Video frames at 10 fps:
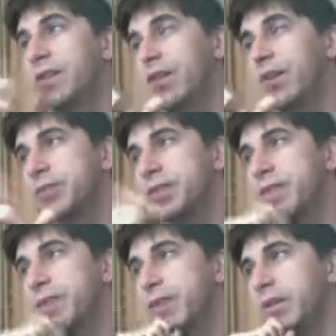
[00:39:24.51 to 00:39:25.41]
object by
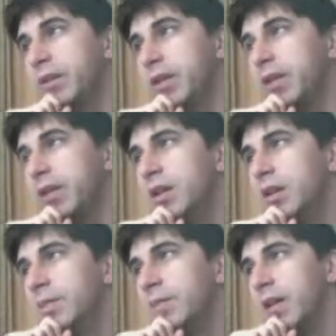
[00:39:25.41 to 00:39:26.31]
Unity,
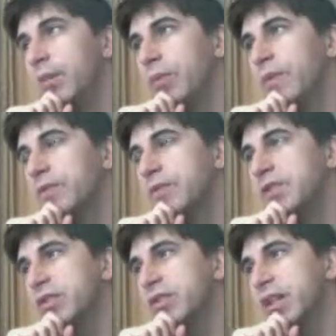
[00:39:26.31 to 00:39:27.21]
and references
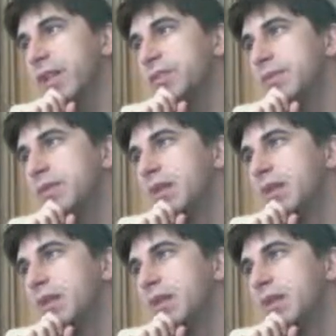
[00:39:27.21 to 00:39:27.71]
are kept.